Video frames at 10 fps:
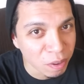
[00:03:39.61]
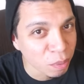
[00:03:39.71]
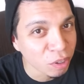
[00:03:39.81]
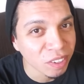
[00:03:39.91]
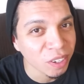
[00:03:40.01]
the
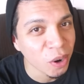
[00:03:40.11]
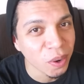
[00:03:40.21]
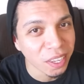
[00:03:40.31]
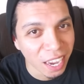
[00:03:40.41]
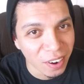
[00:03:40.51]
most
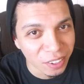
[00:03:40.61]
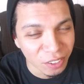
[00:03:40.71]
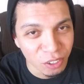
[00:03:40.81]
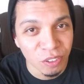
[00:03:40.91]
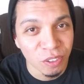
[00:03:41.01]
annoying
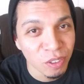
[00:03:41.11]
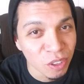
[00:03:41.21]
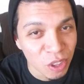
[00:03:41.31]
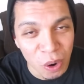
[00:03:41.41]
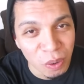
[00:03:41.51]
characters
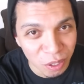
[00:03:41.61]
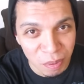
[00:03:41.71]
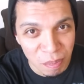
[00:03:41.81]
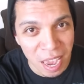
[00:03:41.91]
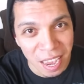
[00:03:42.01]
known to
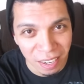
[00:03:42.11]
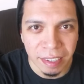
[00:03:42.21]
man.